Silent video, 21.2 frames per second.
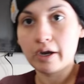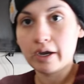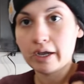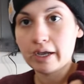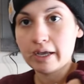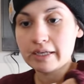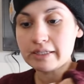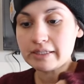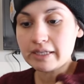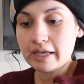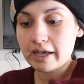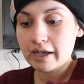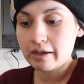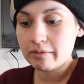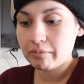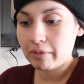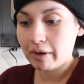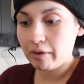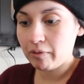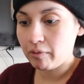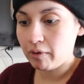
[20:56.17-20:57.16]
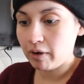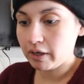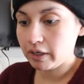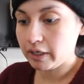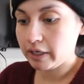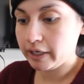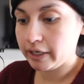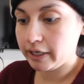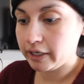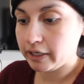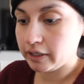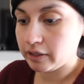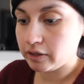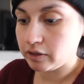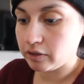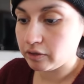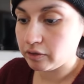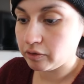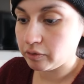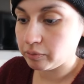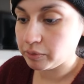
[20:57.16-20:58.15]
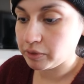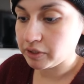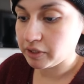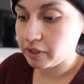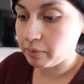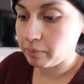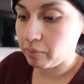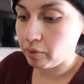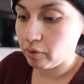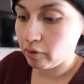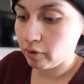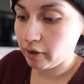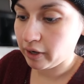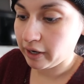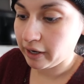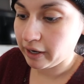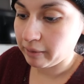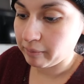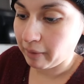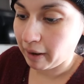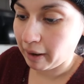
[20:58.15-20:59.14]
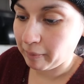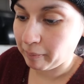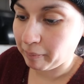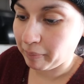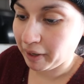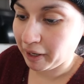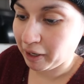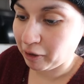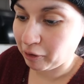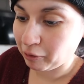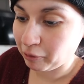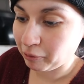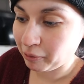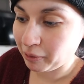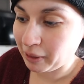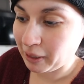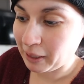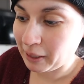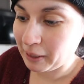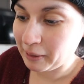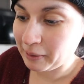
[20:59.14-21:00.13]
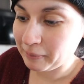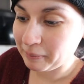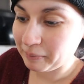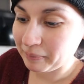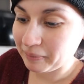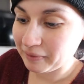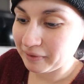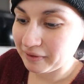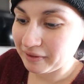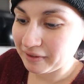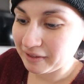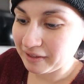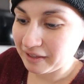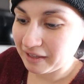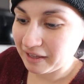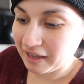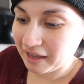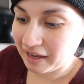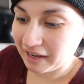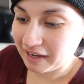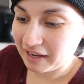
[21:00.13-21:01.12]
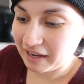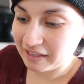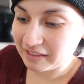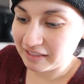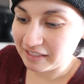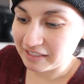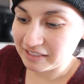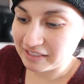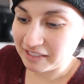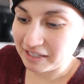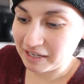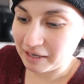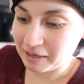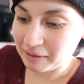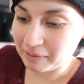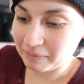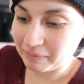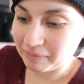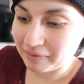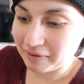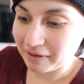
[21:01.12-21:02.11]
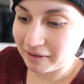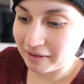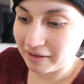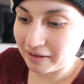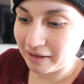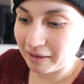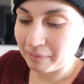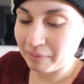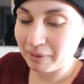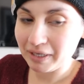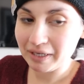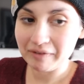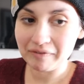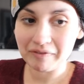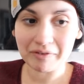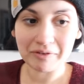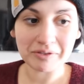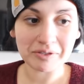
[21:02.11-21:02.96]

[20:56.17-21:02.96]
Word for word: All right guys, I have my water heated through. I'm just gonna pour it in my big old cup. I got this cup, I believe it